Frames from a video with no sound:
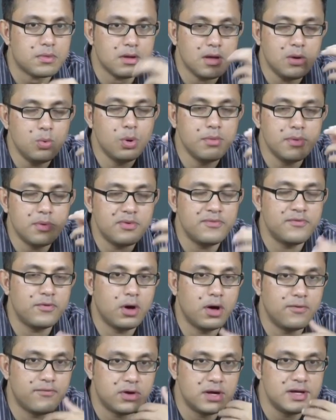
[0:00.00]
a woman
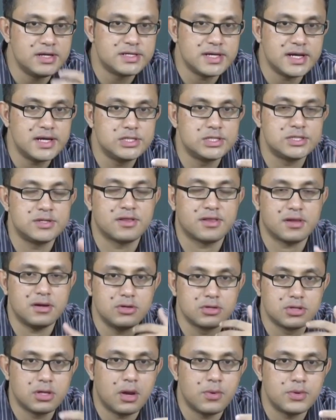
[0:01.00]
of her intelligence,
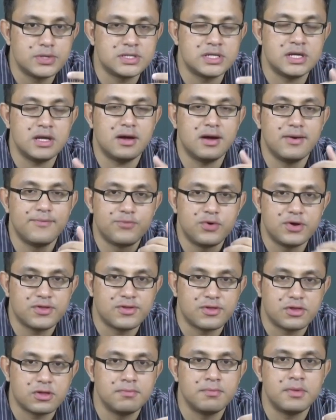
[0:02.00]
her authority, her
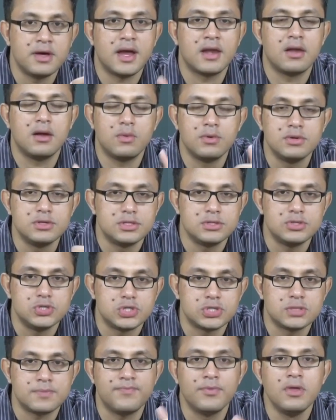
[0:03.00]
presence of mind, her
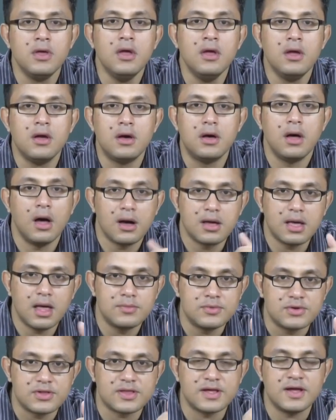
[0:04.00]
intuition, a hot
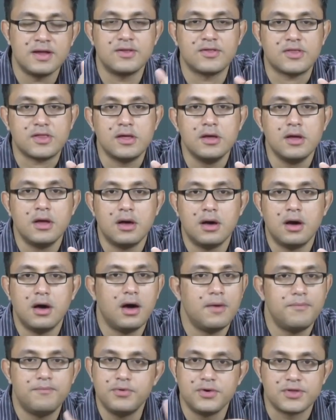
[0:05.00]
common sense, a
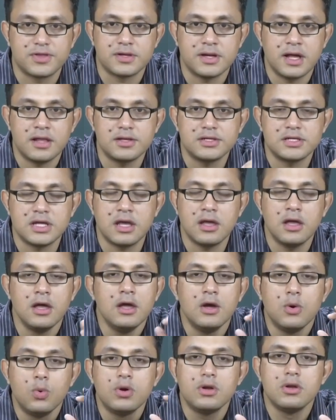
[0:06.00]
hard personality
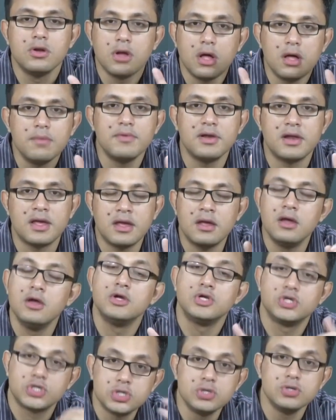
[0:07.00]
would normally,
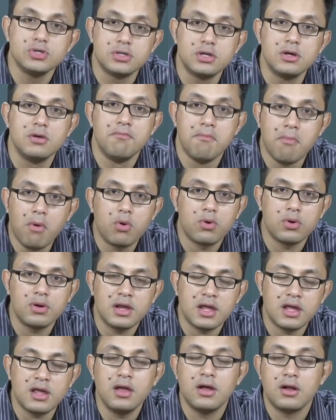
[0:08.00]
should
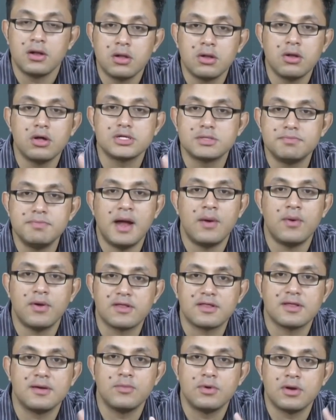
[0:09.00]
morally not marry
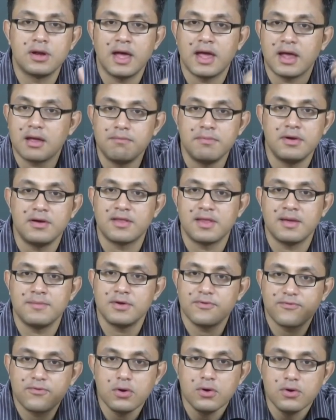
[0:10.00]
someone like Mirza.
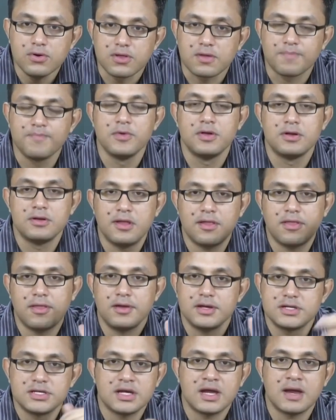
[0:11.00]
But of course, this
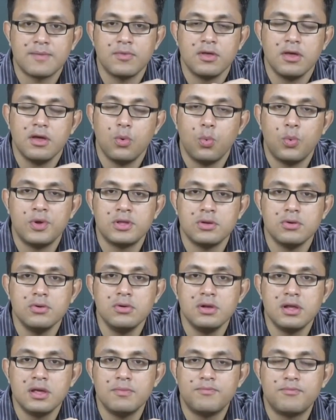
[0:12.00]
is a time when the only